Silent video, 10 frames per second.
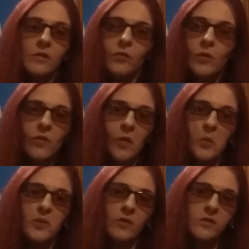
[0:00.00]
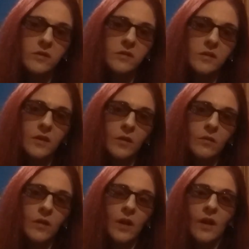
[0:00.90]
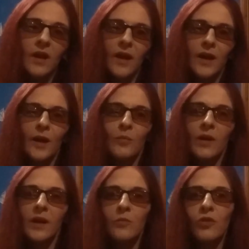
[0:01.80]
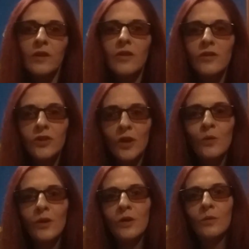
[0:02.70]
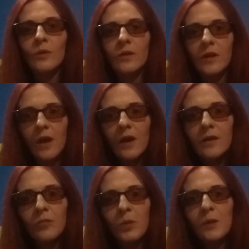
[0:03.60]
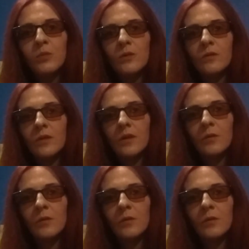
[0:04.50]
Of course I would not, And I'm trying to show you the kind of people